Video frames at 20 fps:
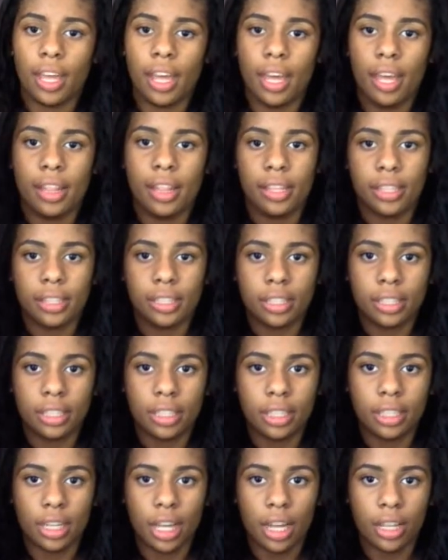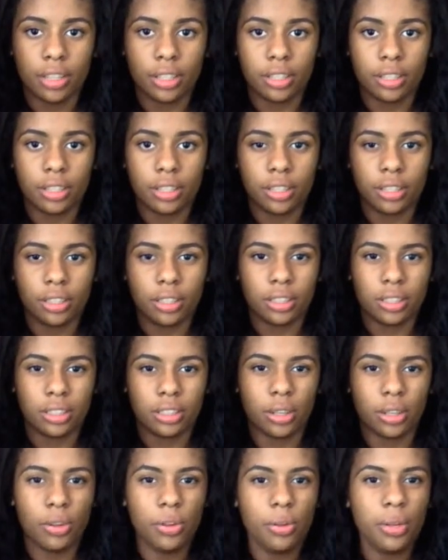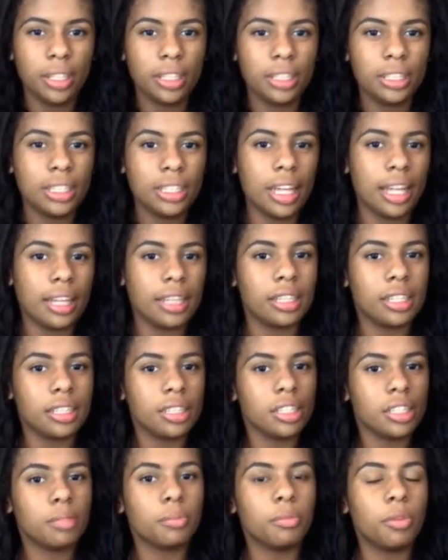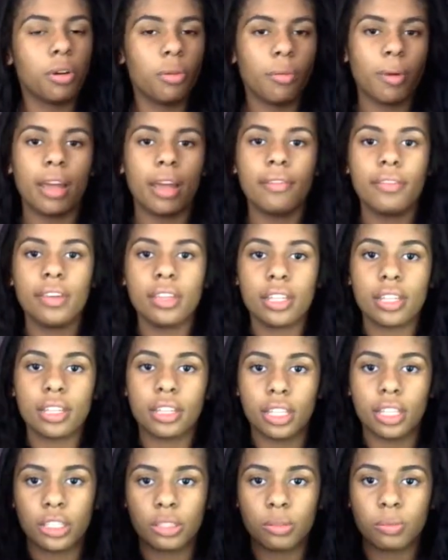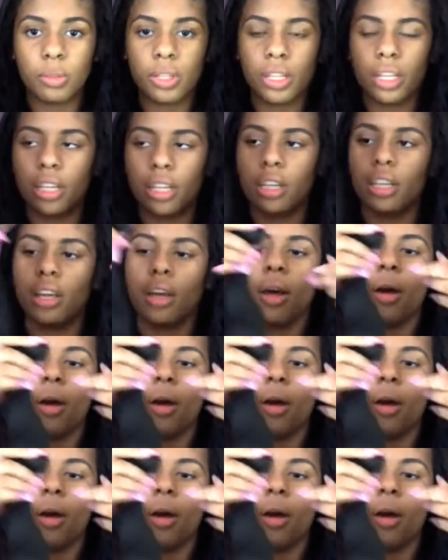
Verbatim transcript: and this is another. So you can see like this is more wavy than this one